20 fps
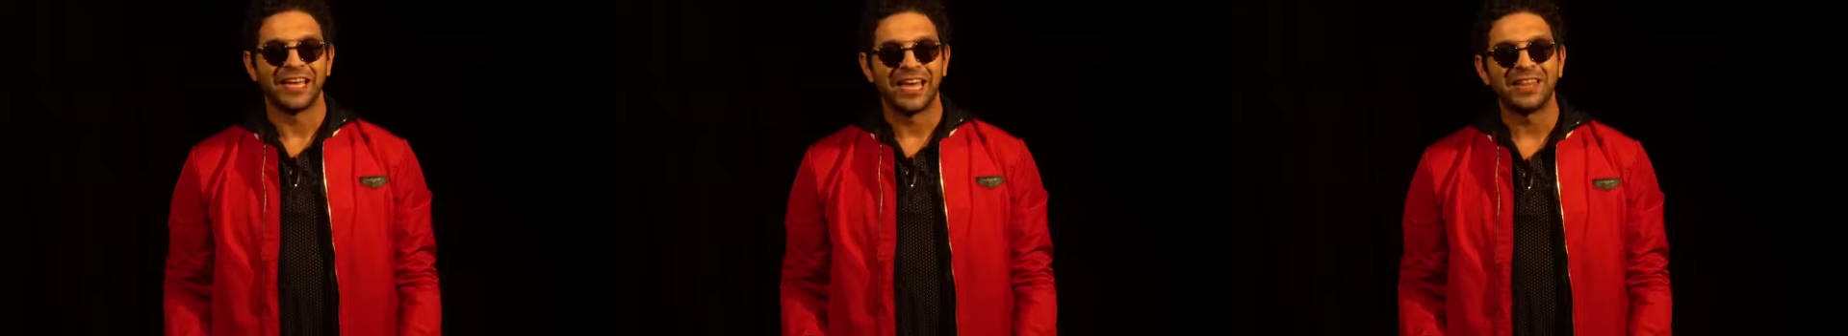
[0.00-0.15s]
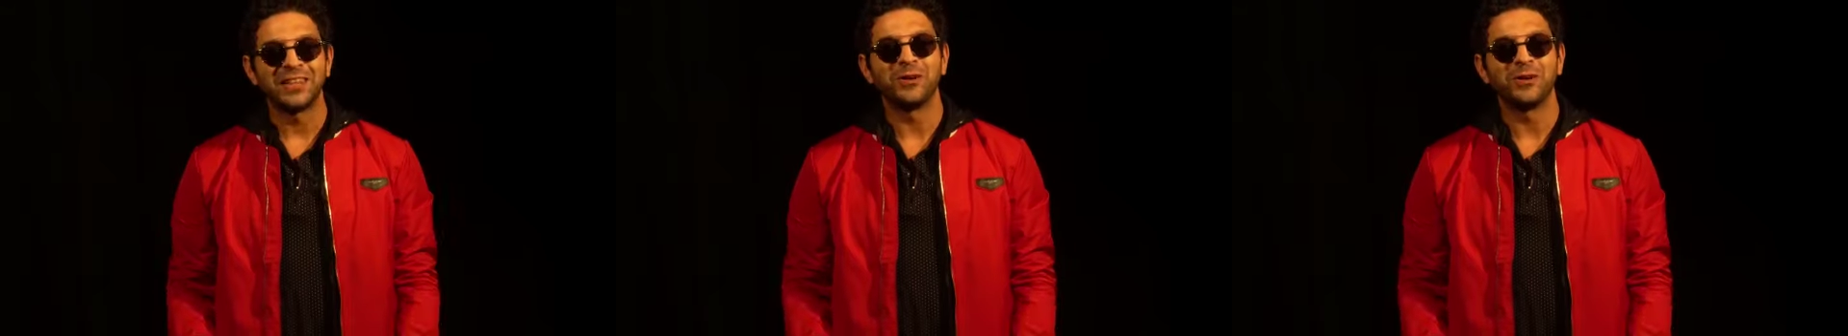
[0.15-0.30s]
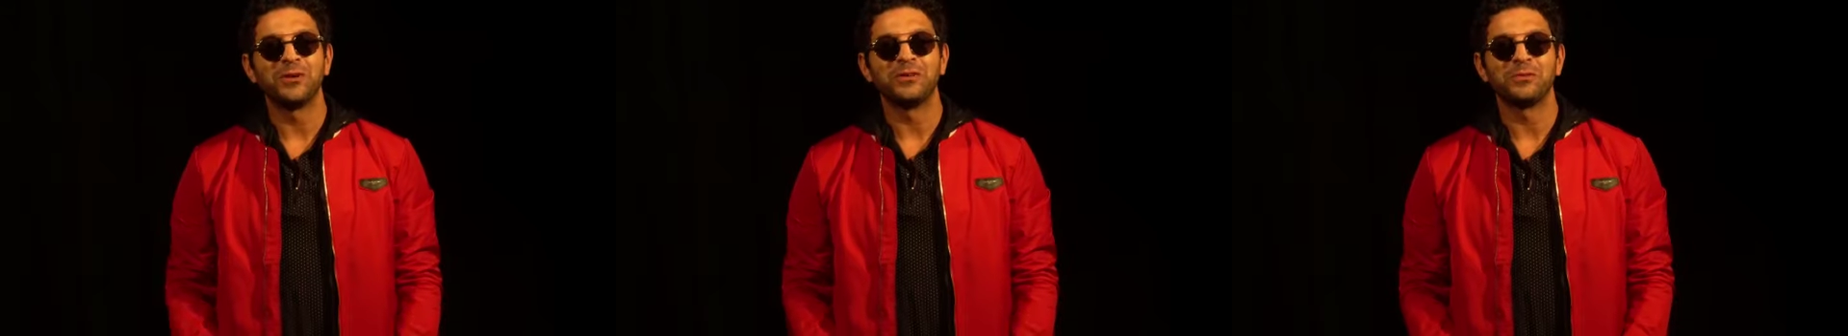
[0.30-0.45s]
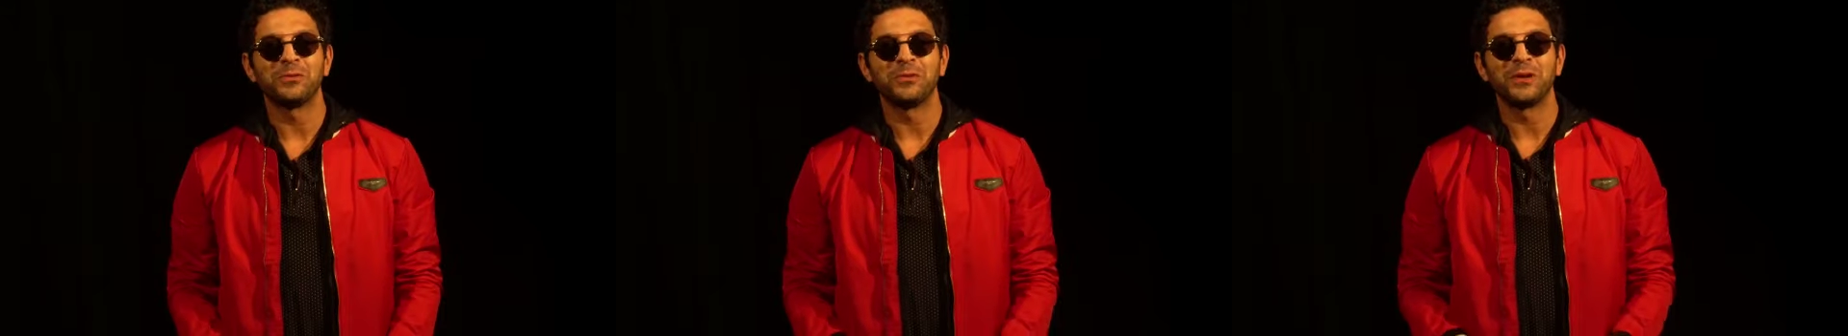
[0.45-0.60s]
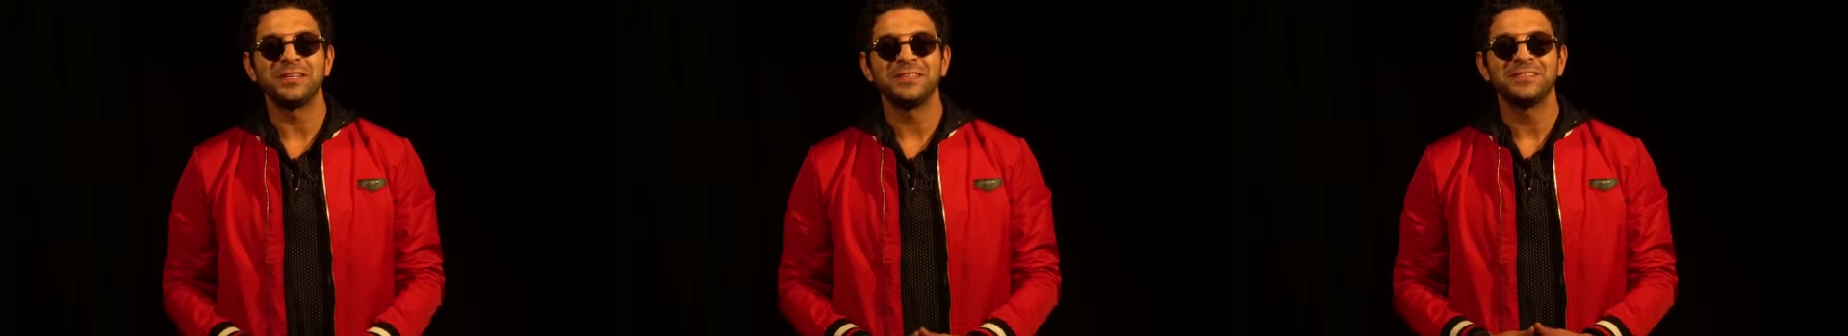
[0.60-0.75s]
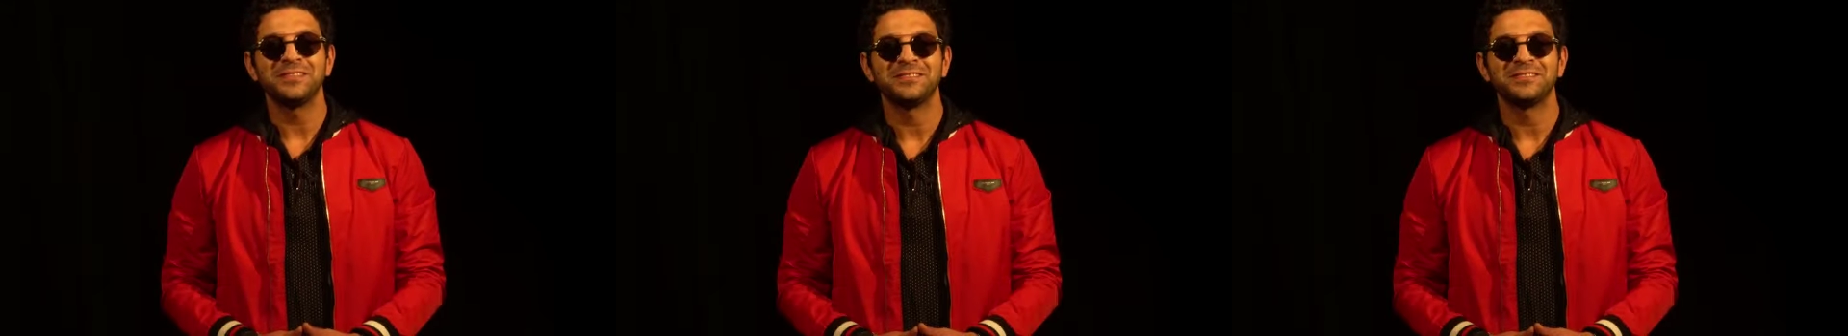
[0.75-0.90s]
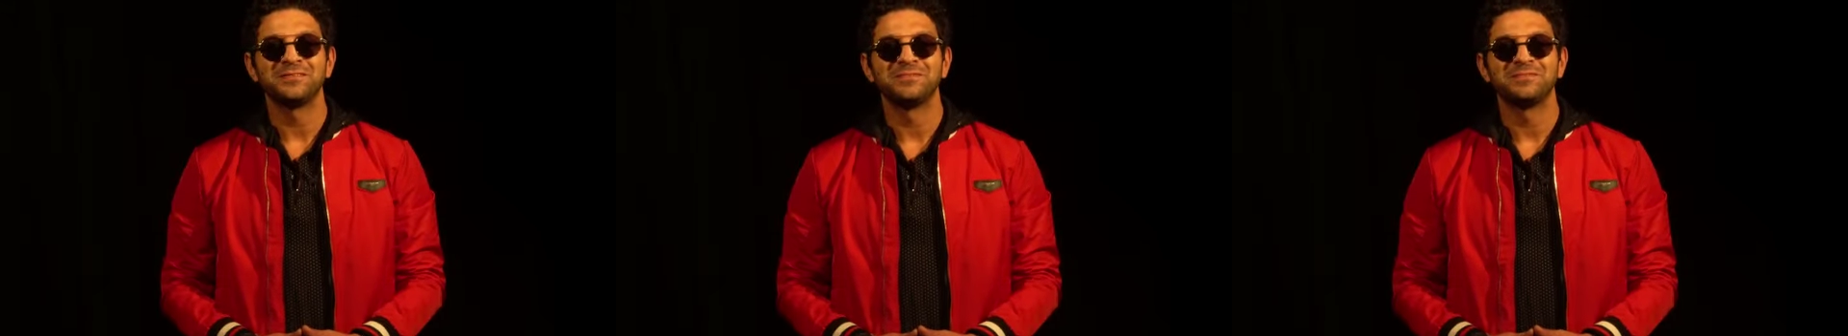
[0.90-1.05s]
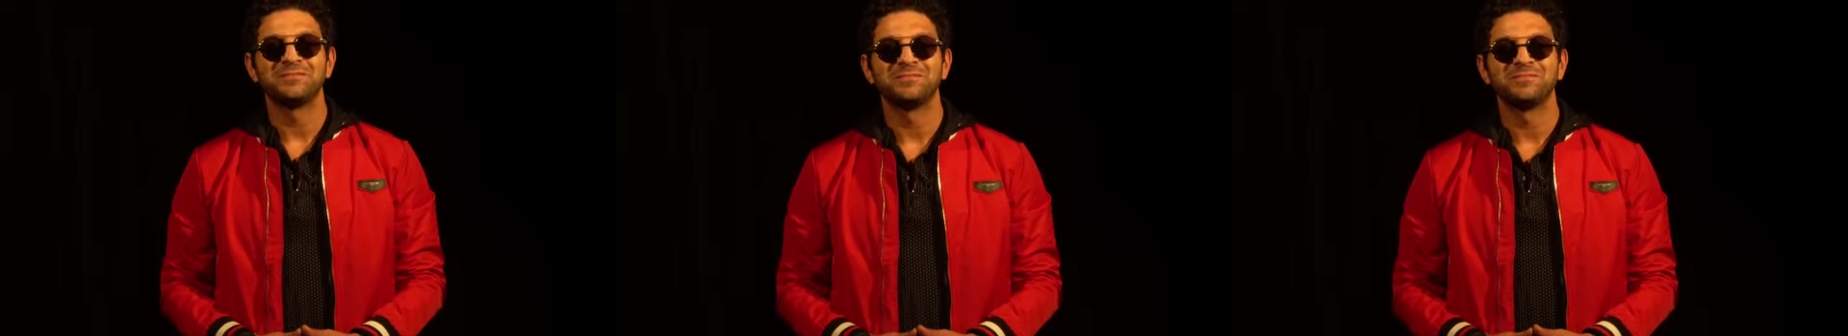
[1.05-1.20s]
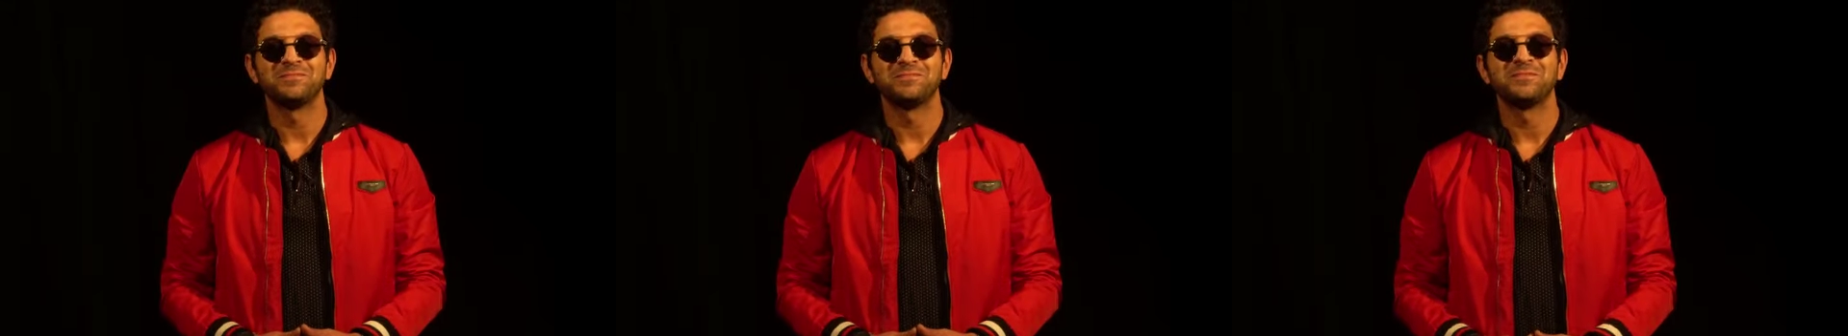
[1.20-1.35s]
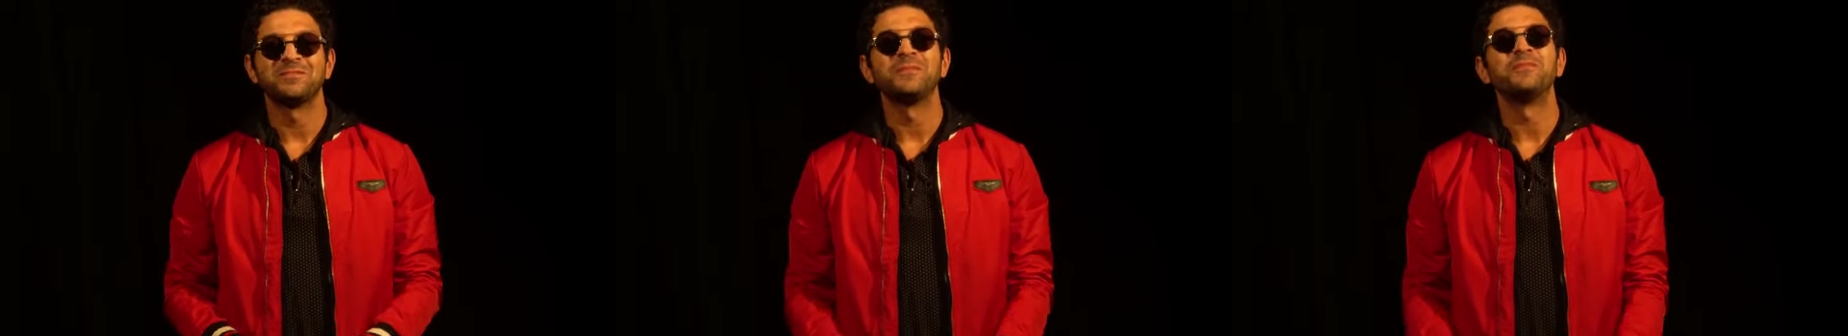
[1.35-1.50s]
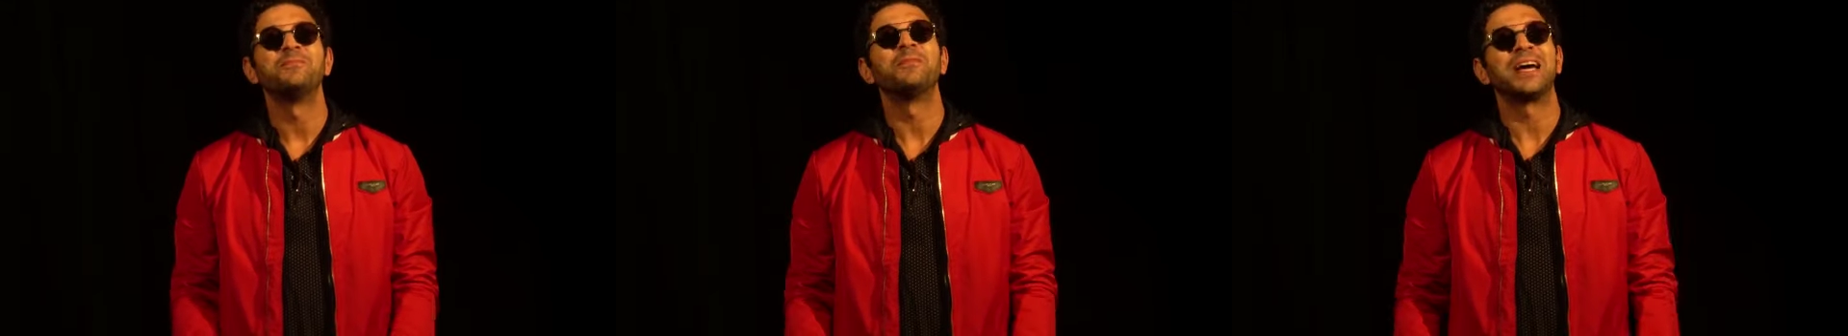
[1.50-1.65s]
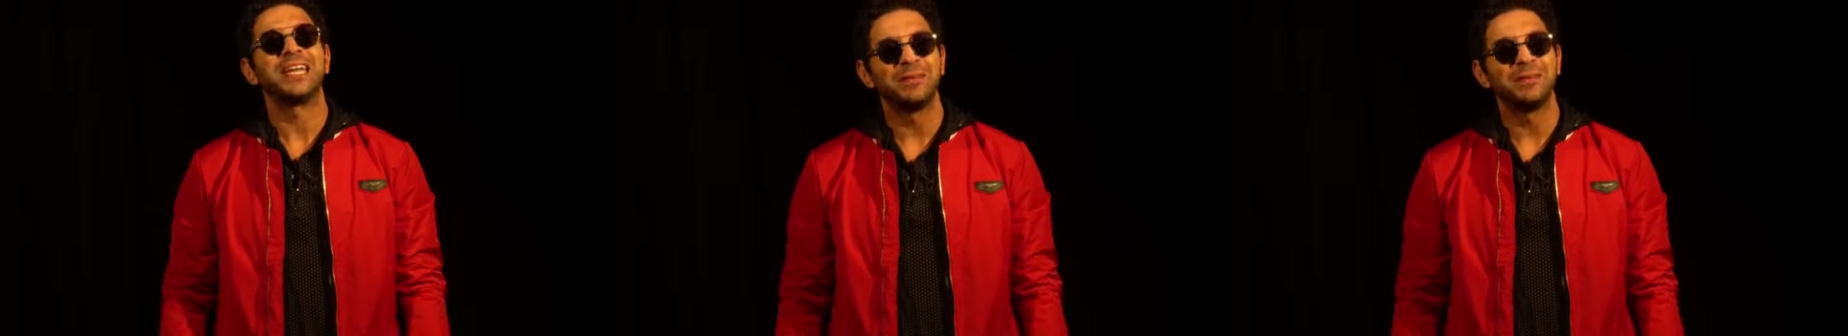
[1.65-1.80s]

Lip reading: Hello, everyone. My